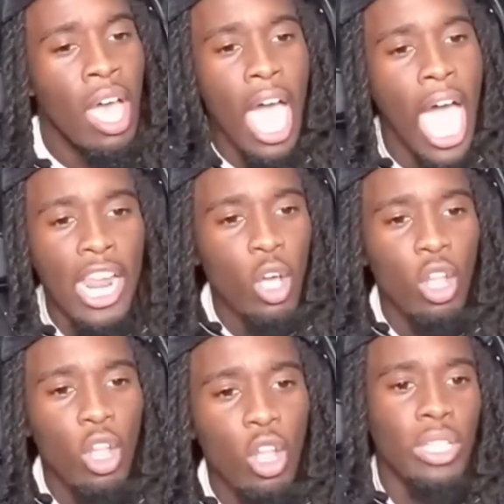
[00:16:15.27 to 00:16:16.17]
I no
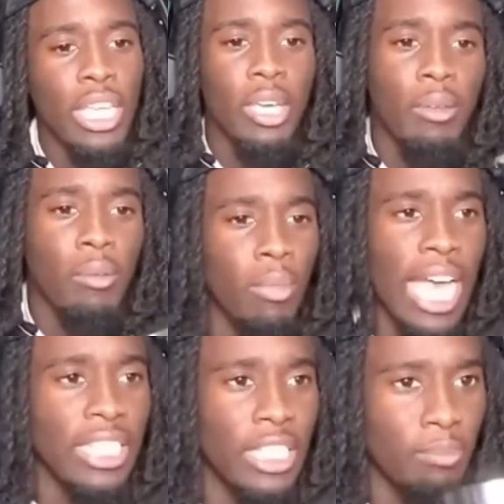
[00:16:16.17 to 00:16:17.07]
longer would think it, but
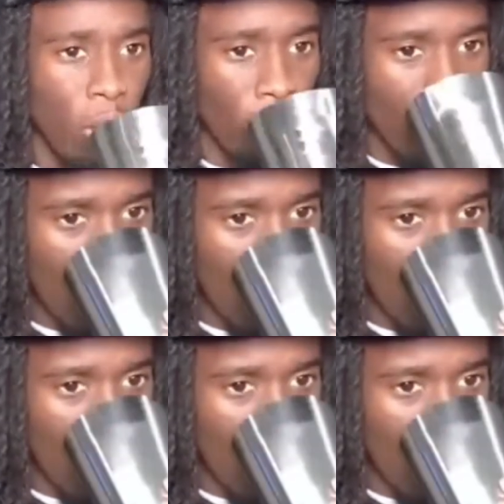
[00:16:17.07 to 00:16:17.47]
that's it, bro.